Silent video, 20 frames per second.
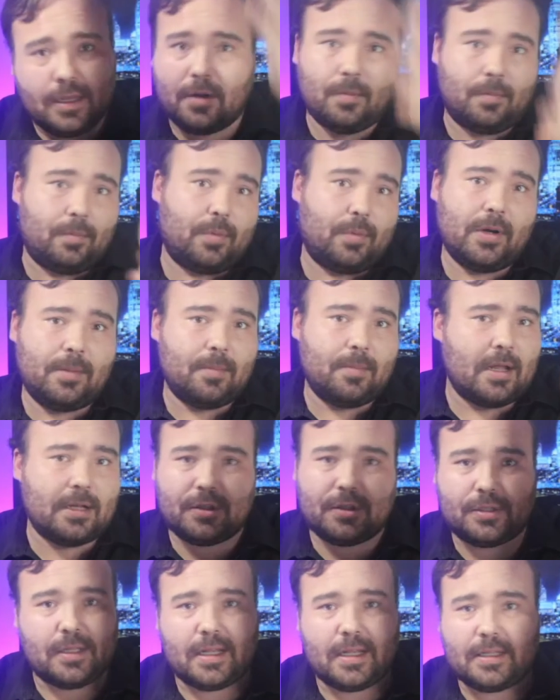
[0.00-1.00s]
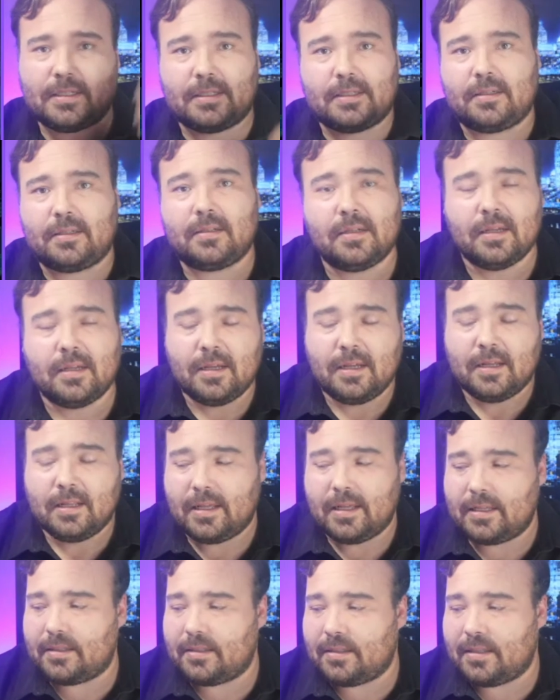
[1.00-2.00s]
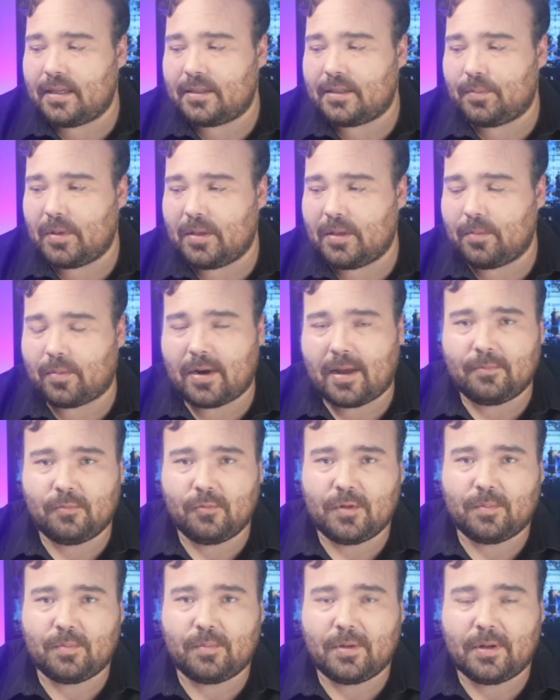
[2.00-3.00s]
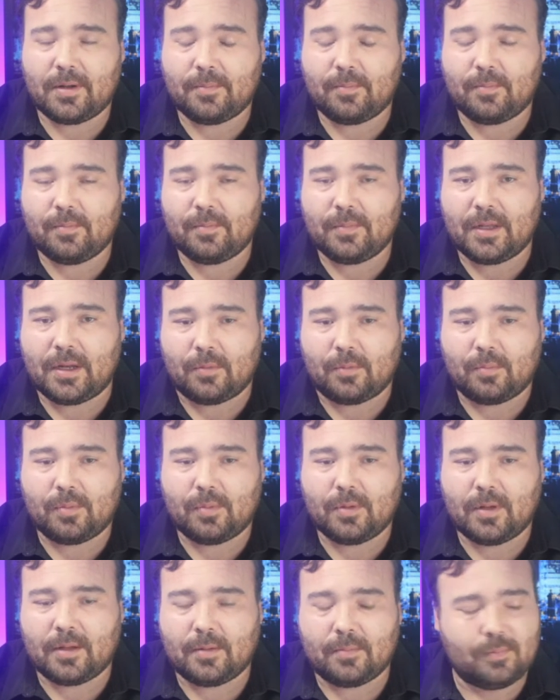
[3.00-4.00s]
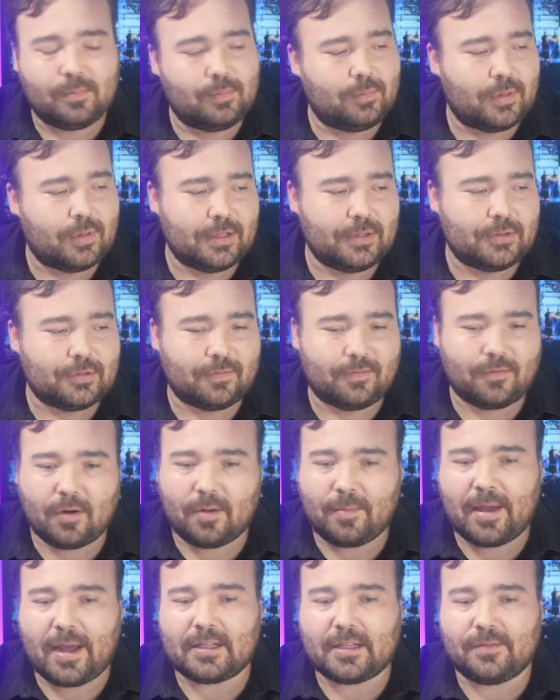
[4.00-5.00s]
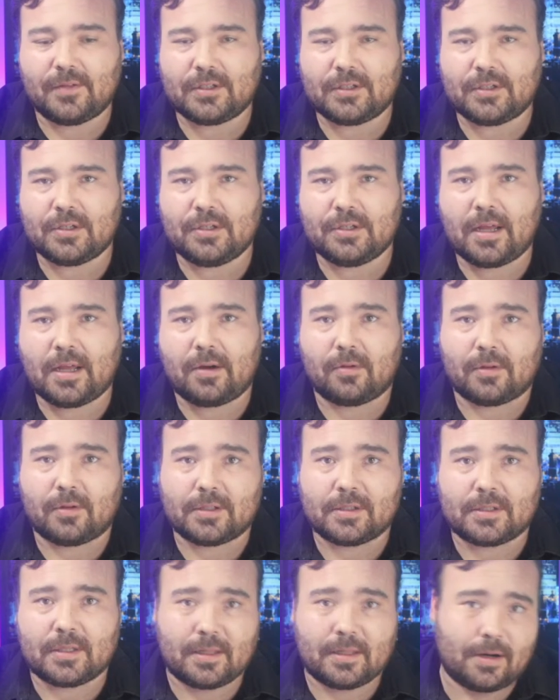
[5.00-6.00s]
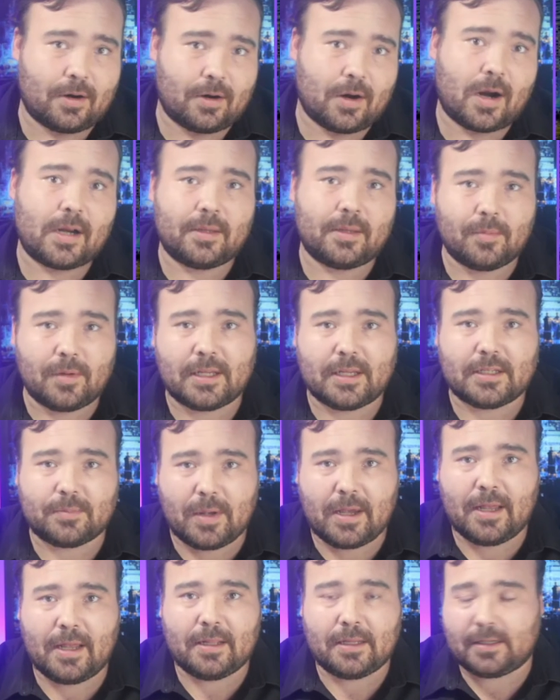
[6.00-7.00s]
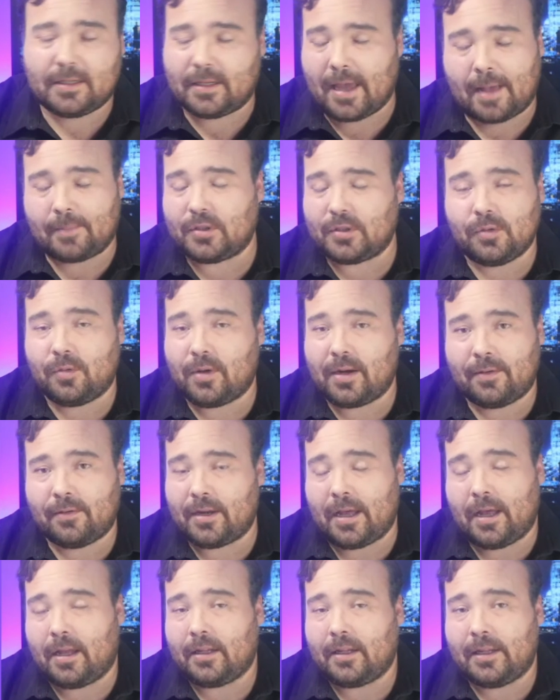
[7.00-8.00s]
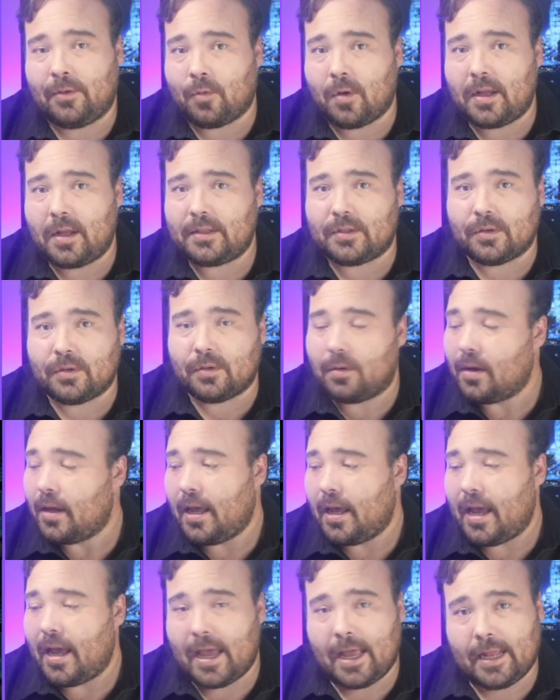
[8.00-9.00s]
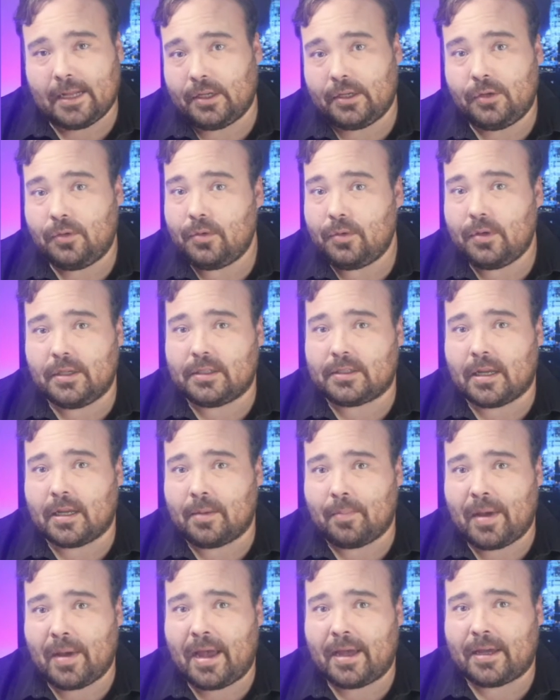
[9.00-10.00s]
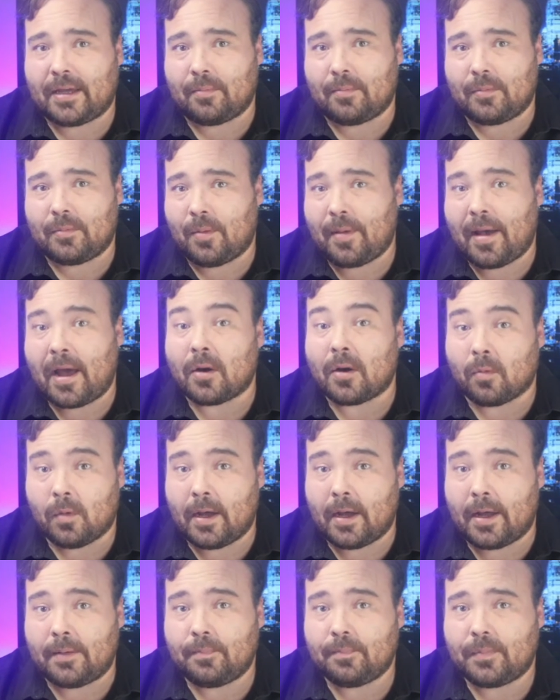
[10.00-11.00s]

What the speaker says: Pretty much that's been the problem with police reform activists in general, is that their argument has been that cops do whatever the hell they want to, and the union's going to back them no matter what.